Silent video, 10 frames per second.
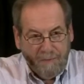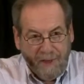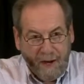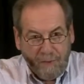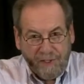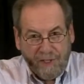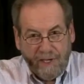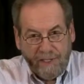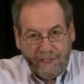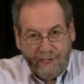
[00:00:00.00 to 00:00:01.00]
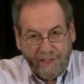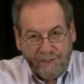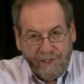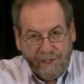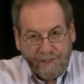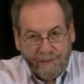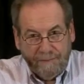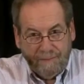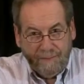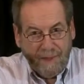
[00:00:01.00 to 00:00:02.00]
now reside in the United States.
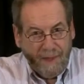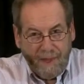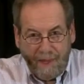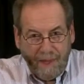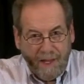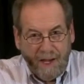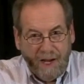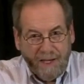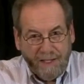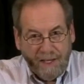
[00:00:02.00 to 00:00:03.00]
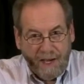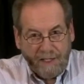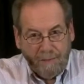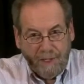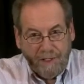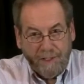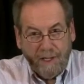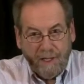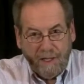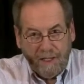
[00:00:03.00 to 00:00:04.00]
Undocumented,
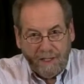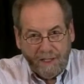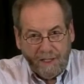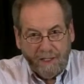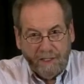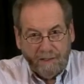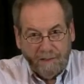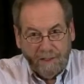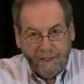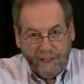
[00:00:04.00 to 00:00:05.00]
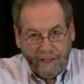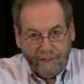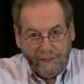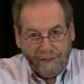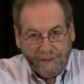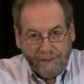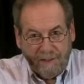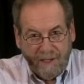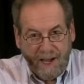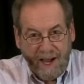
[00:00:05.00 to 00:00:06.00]
illegal aliens.
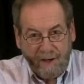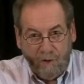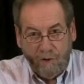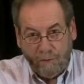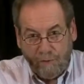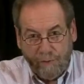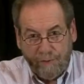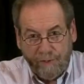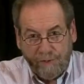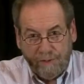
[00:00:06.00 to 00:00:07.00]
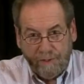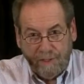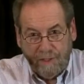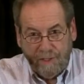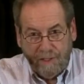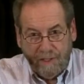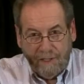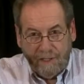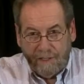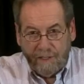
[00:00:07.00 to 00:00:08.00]
I call them criminals.
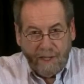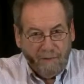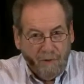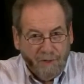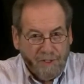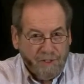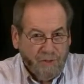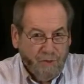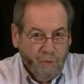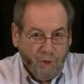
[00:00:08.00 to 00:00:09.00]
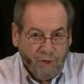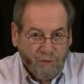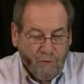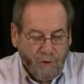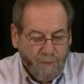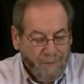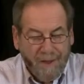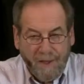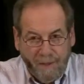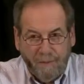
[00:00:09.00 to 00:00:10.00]
They have all these new words for them,
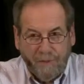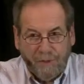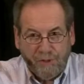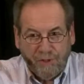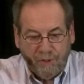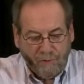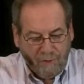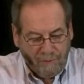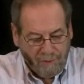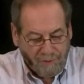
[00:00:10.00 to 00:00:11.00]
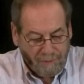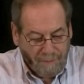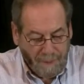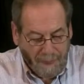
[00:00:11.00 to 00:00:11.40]
but they're still criminals.